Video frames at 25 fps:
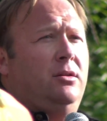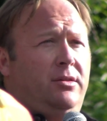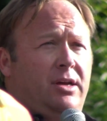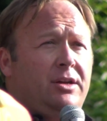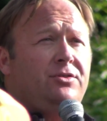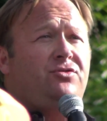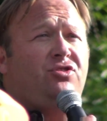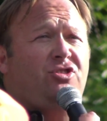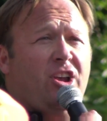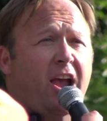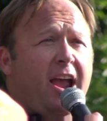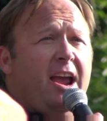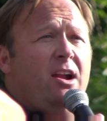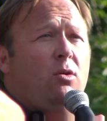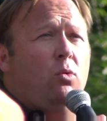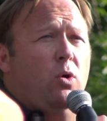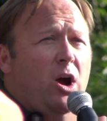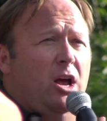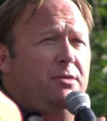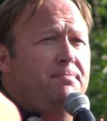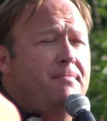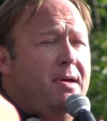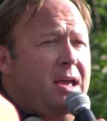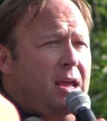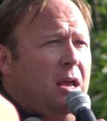Then say it
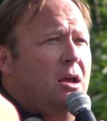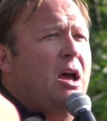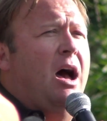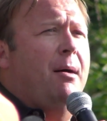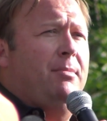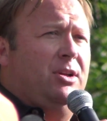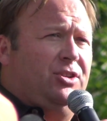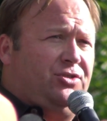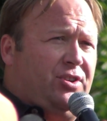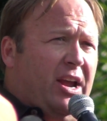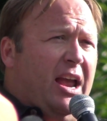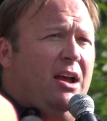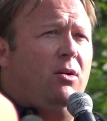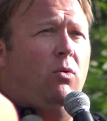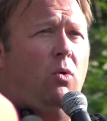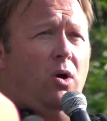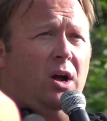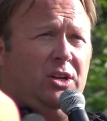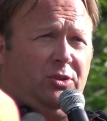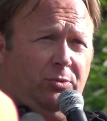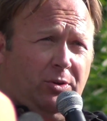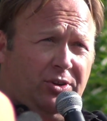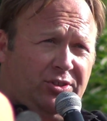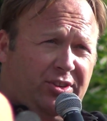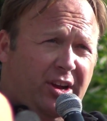with me. I'm going to say it
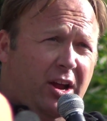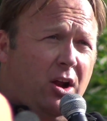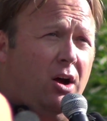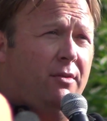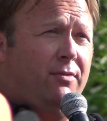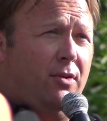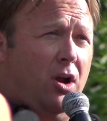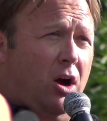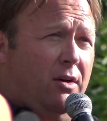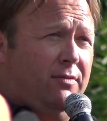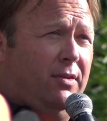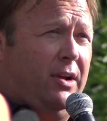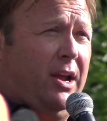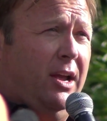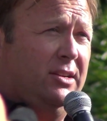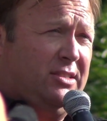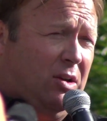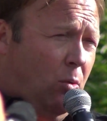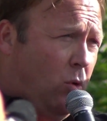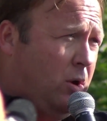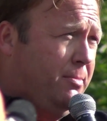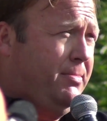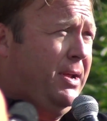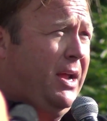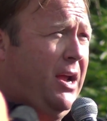once, we're going to say it over and over again, because
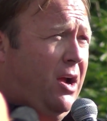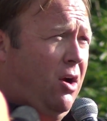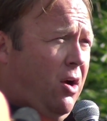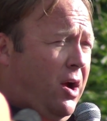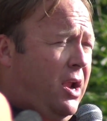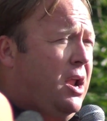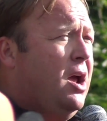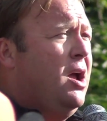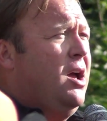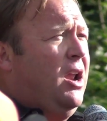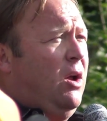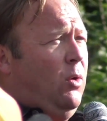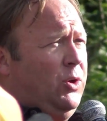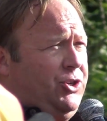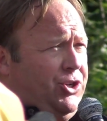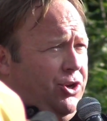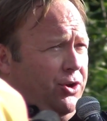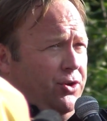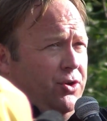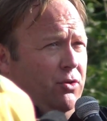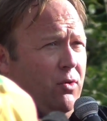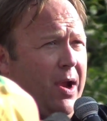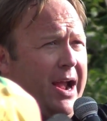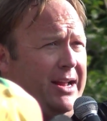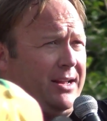I want them to hear it. I want
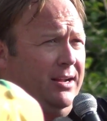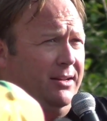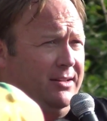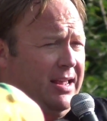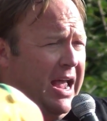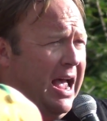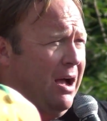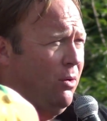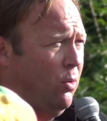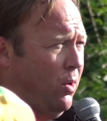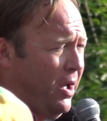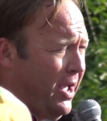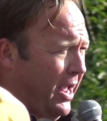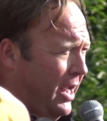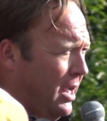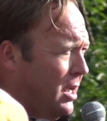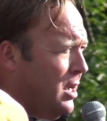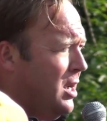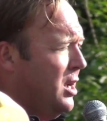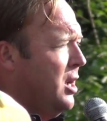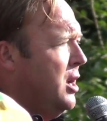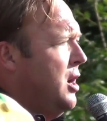you to direct it that way.